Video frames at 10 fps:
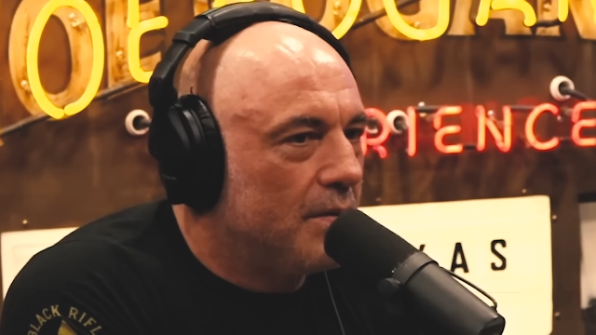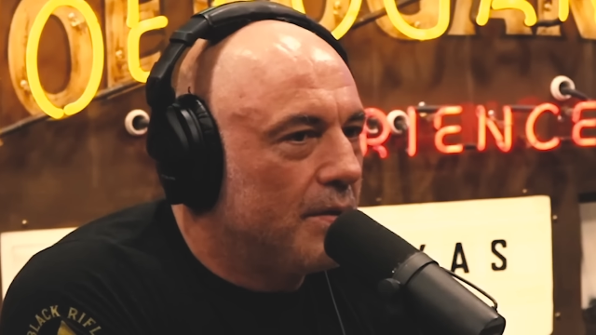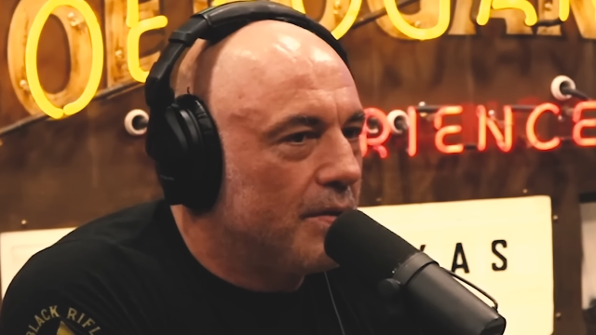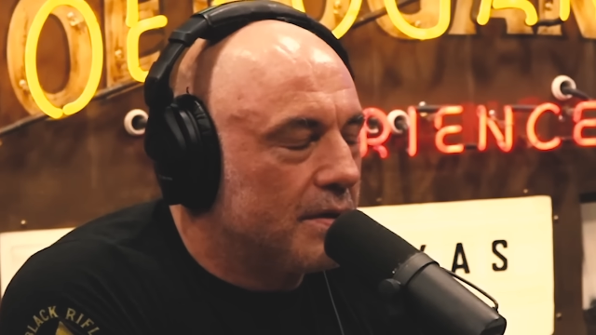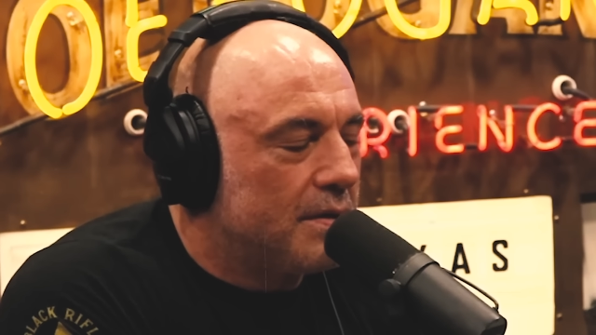
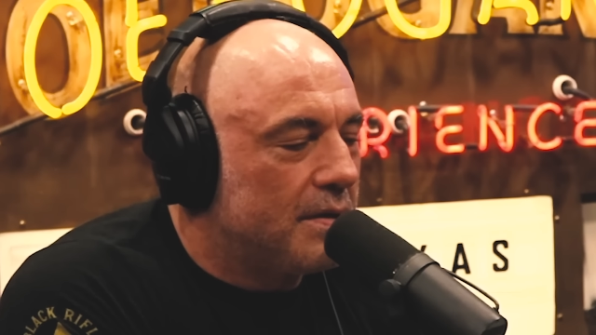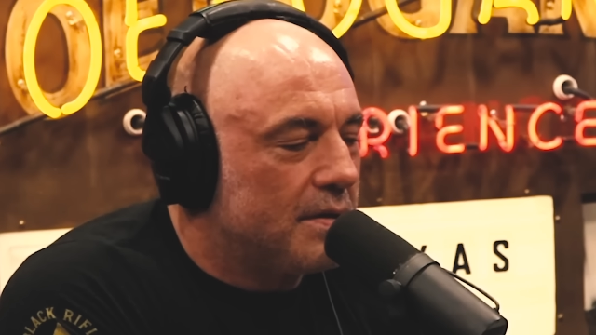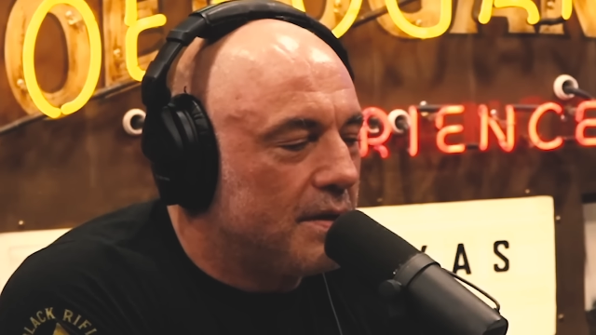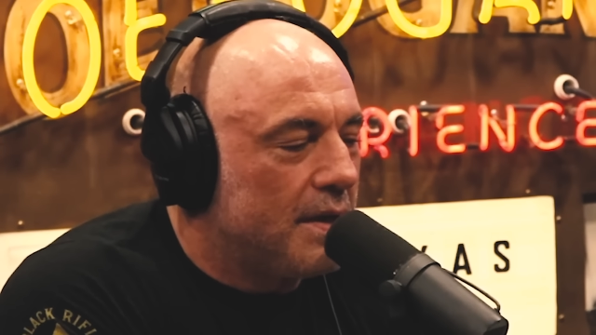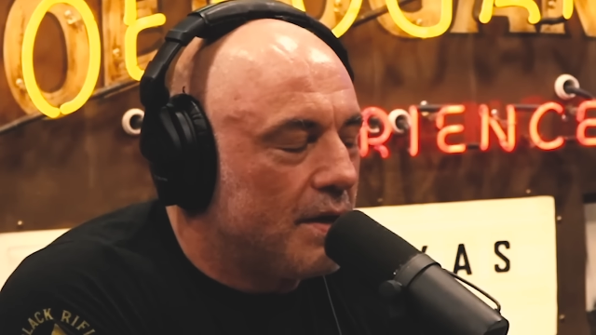Sure. The only way it
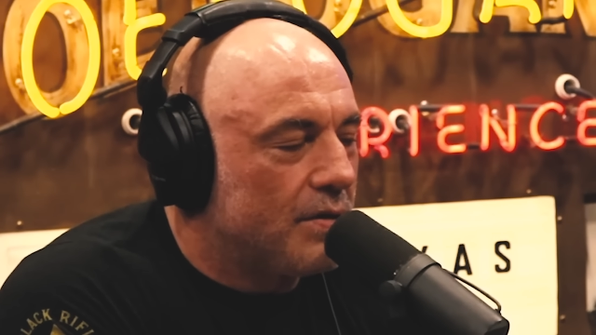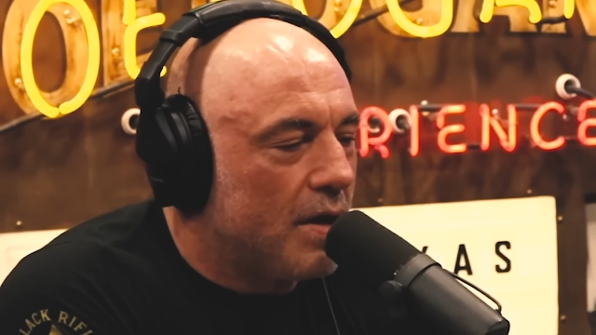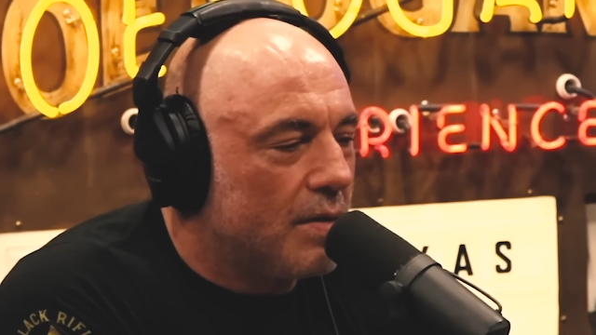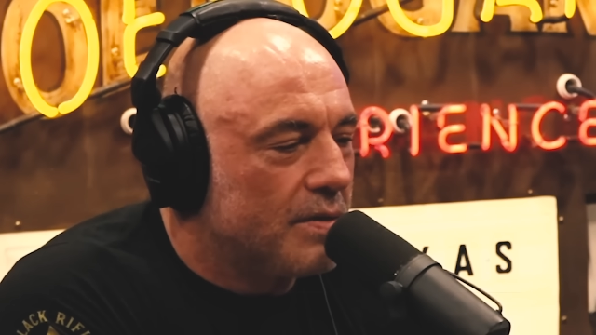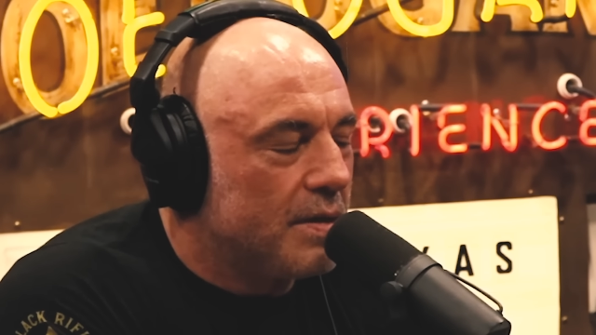works is just sit
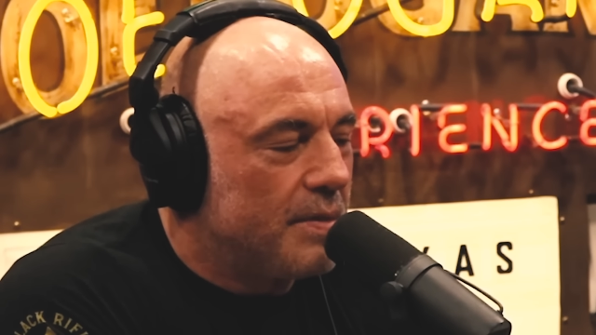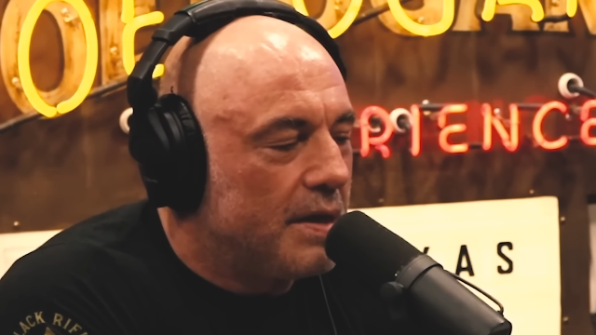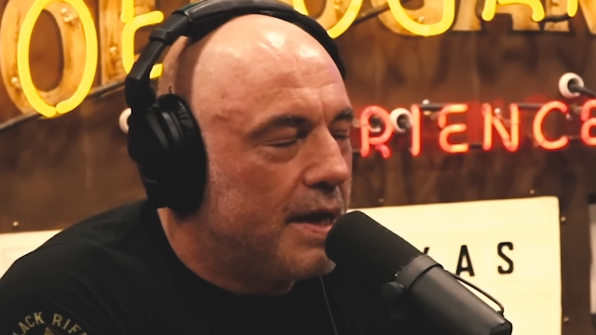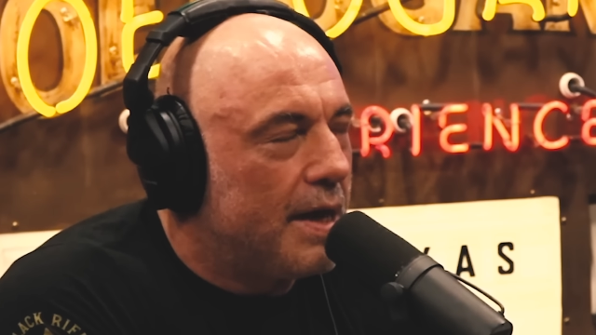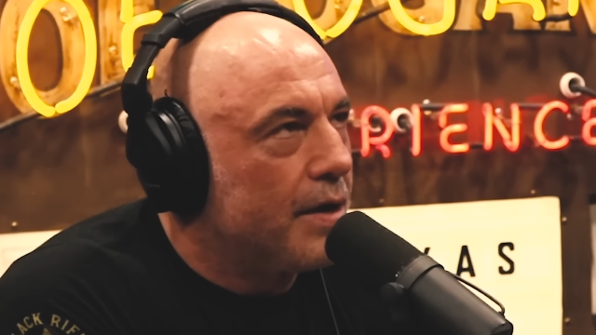down and talk
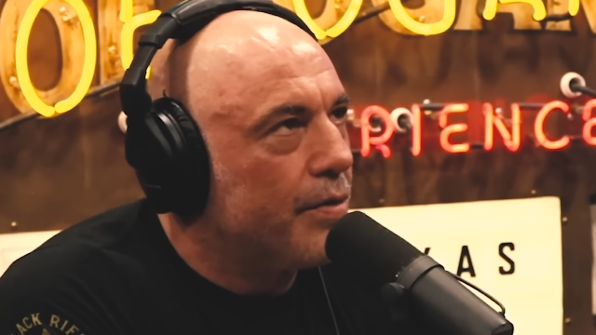with somebody.